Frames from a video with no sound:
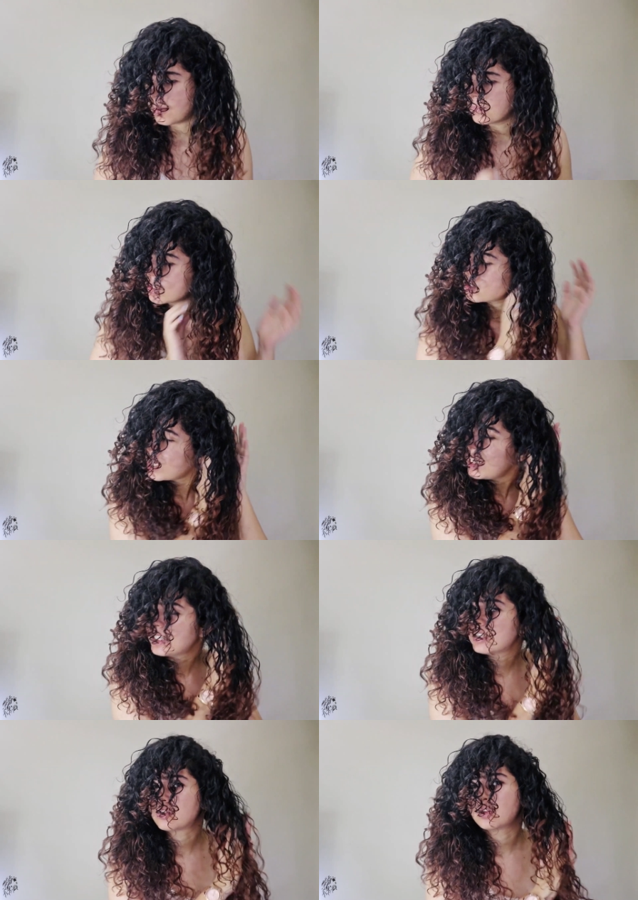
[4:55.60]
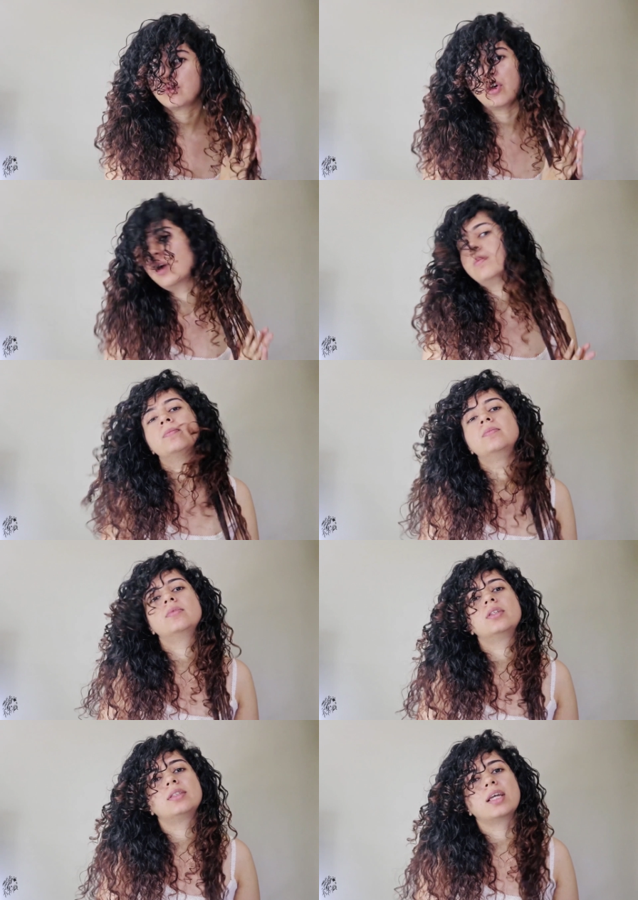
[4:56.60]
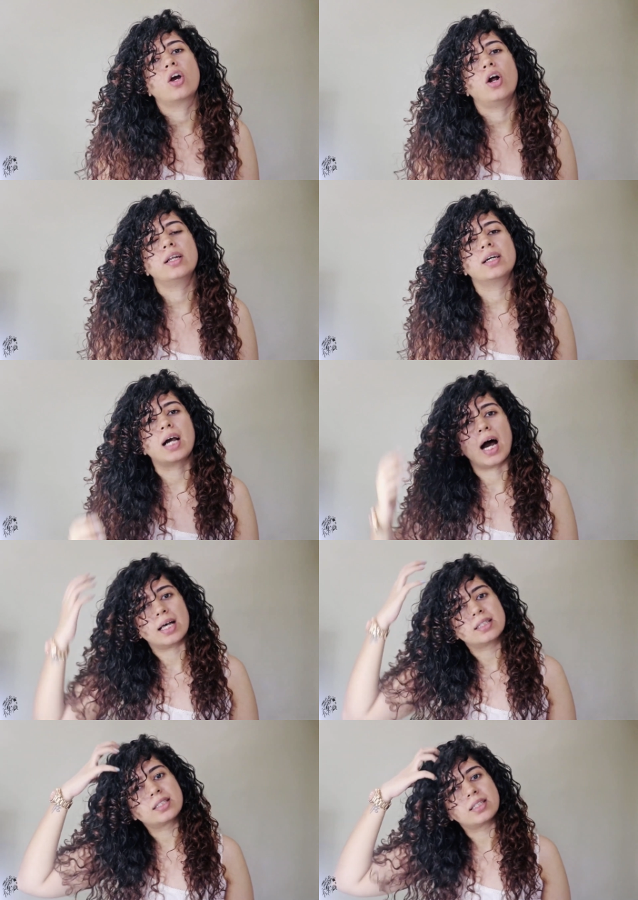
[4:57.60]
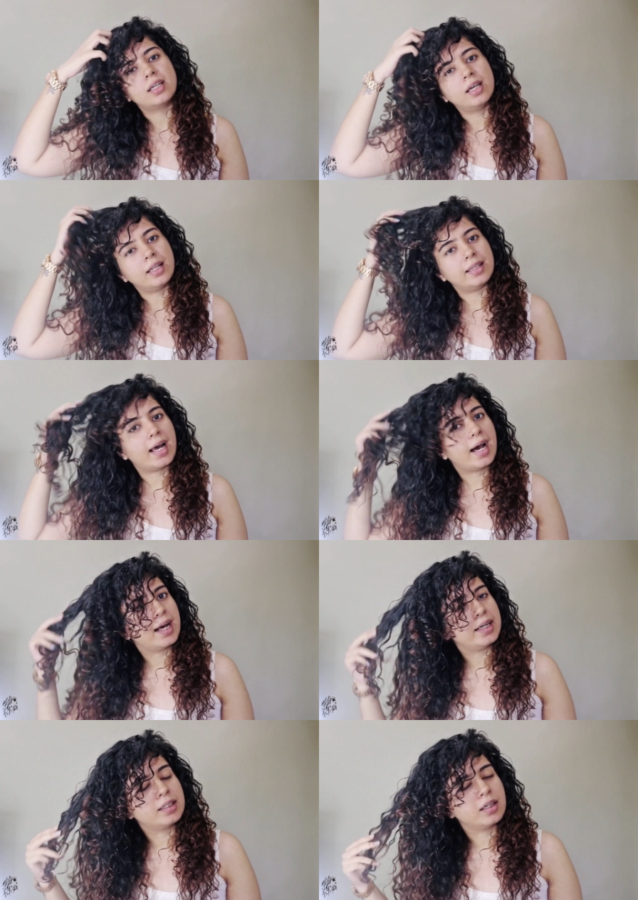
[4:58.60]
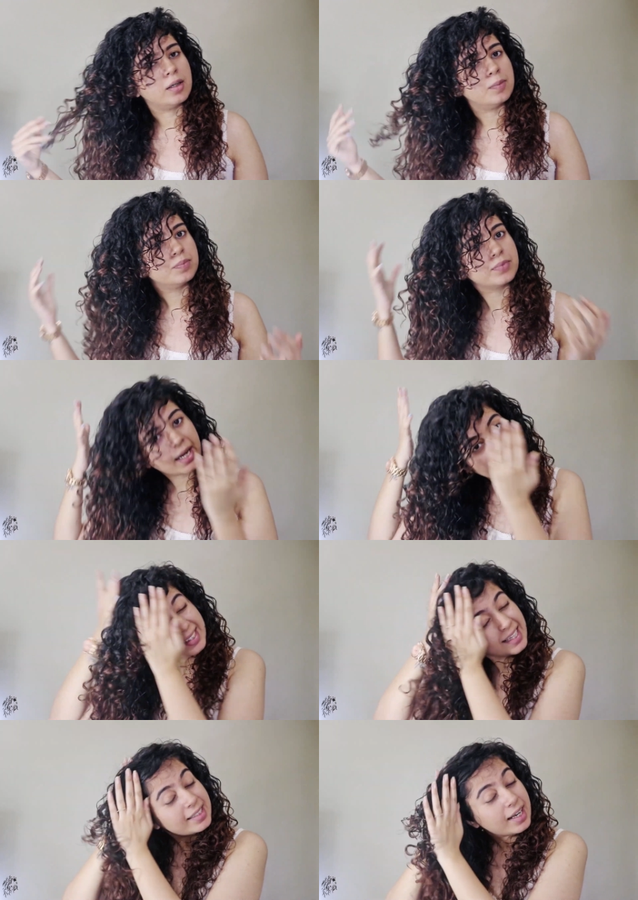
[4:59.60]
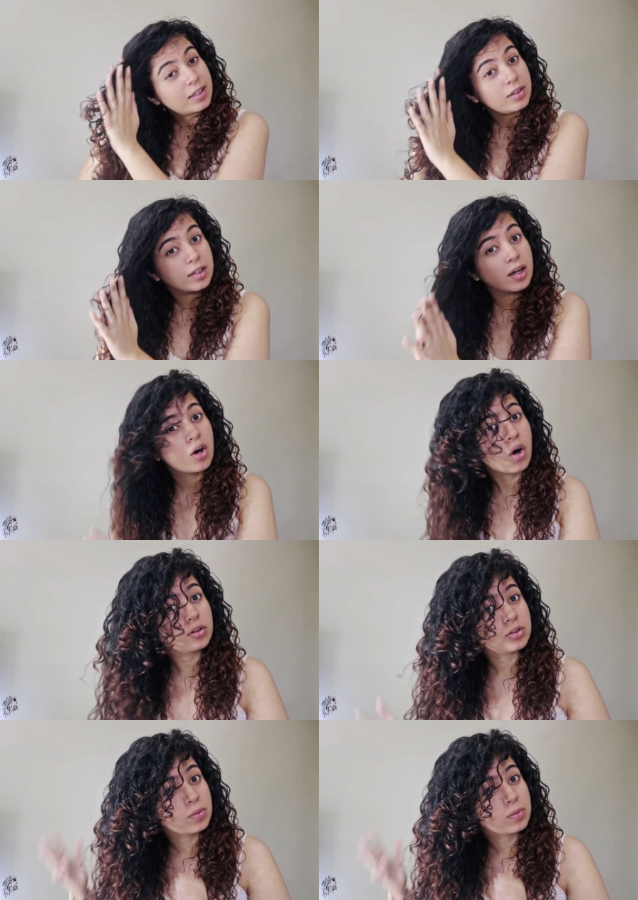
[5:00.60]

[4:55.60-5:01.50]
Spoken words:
the gel tends to form this thing called a cast, that as I said earlier locks the